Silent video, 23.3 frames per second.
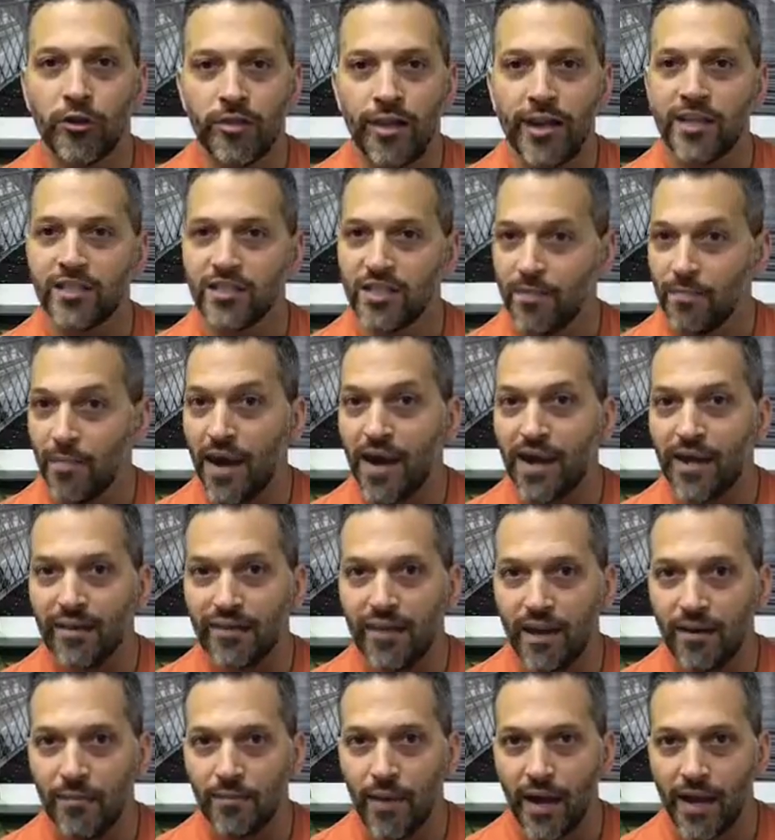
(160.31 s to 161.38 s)
things that
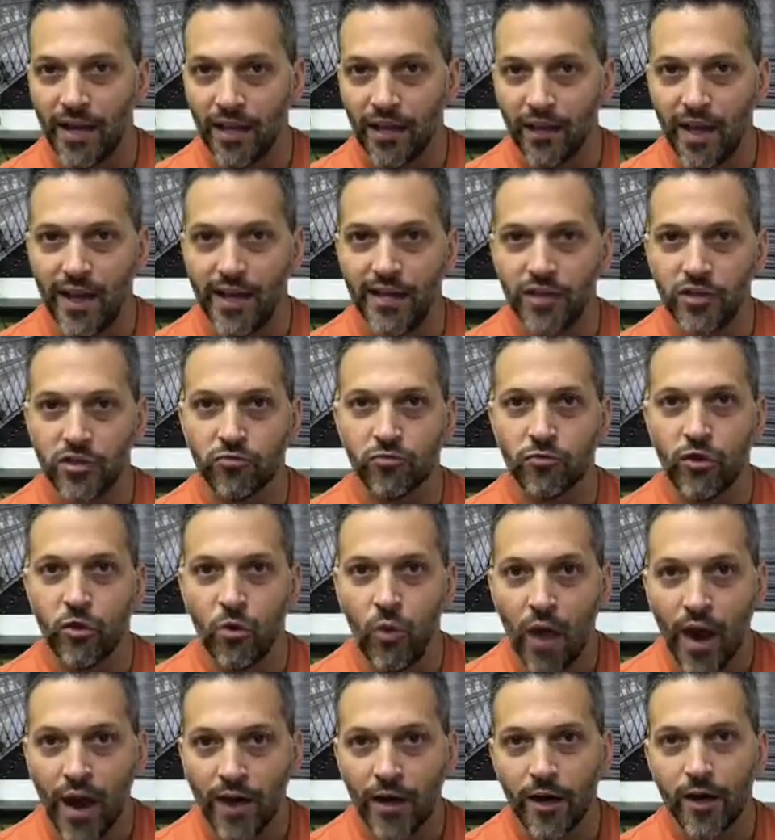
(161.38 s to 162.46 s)
my clients
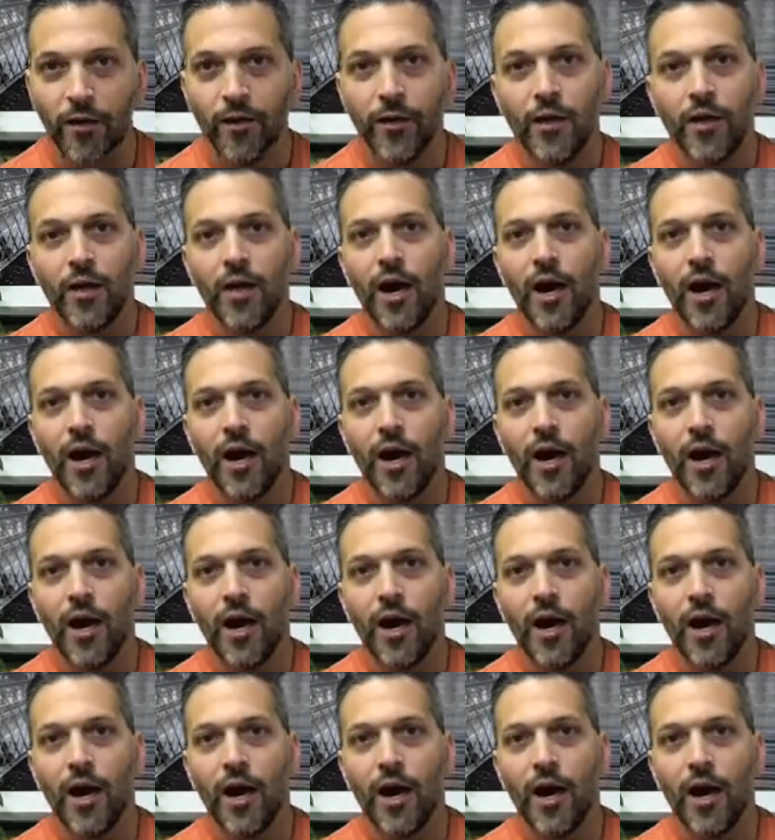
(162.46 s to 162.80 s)
require.